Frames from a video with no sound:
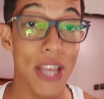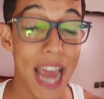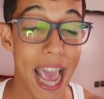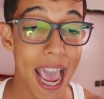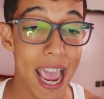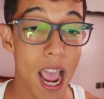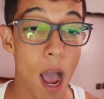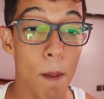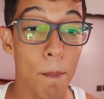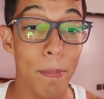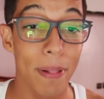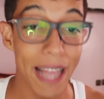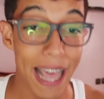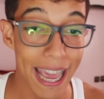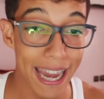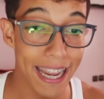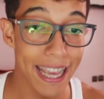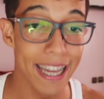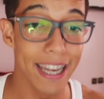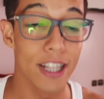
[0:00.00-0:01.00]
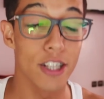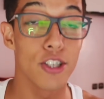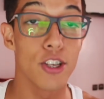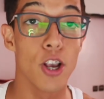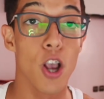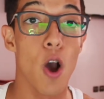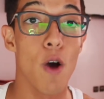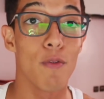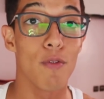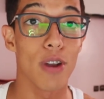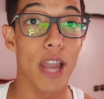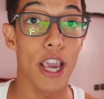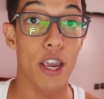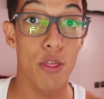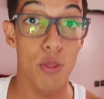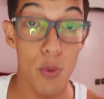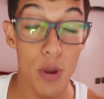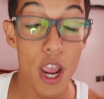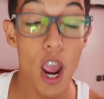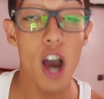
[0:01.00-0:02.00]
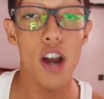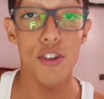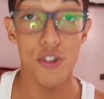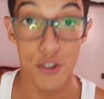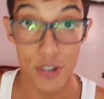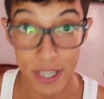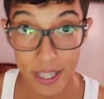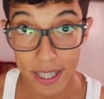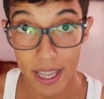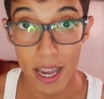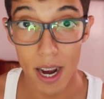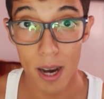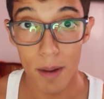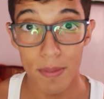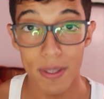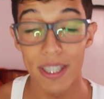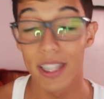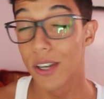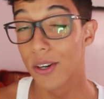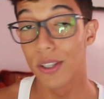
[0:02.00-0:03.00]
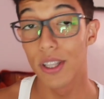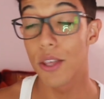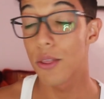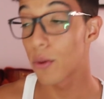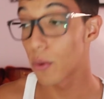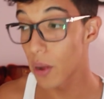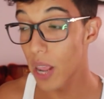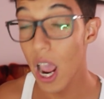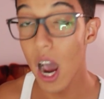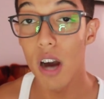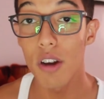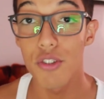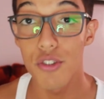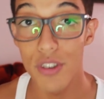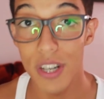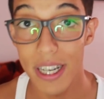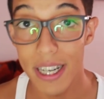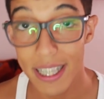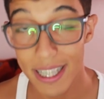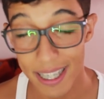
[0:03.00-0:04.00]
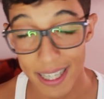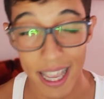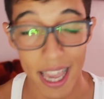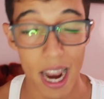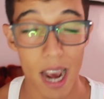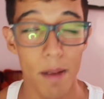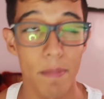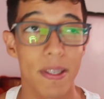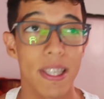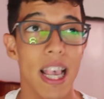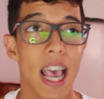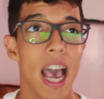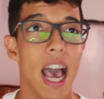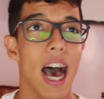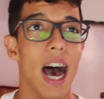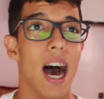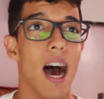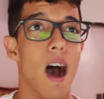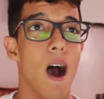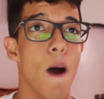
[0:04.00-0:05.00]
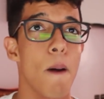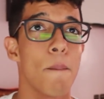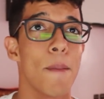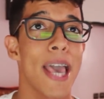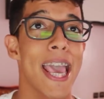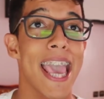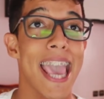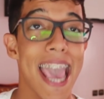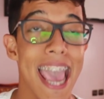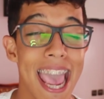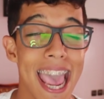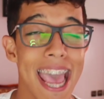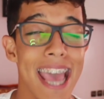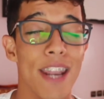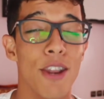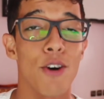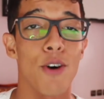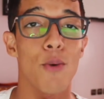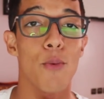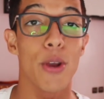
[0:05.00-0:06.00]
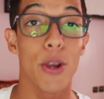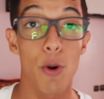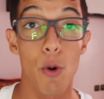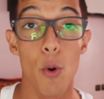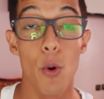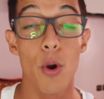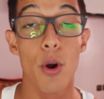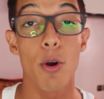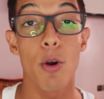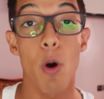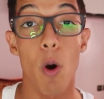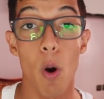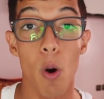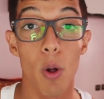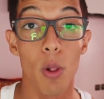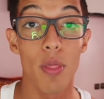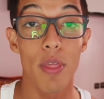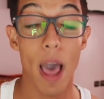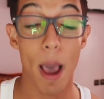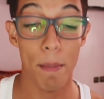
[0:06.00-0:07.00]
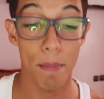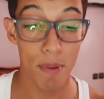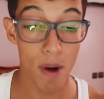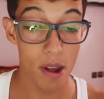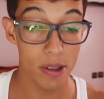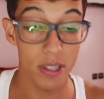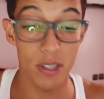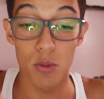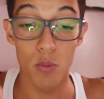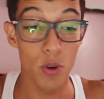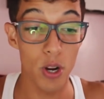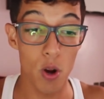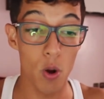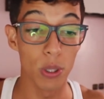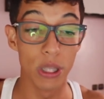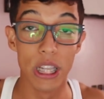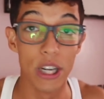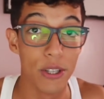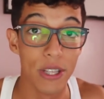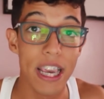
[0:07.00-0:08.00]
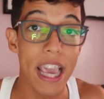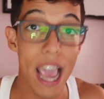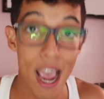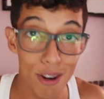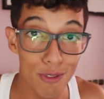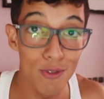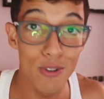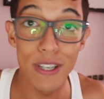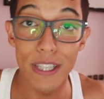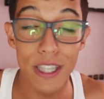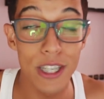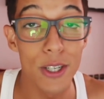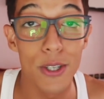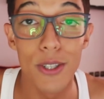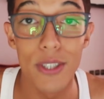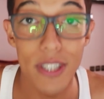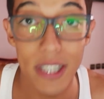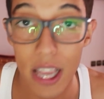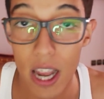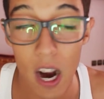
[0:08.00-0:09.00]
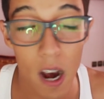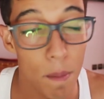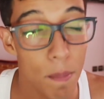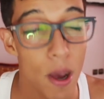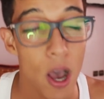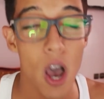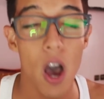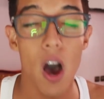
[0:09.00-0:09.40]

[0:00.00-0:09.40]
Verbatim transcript: Today I'm planning to go for like three hundred sit-ups, literally three hundred sit-ups. Um, and record all that process, record literally every single sit-up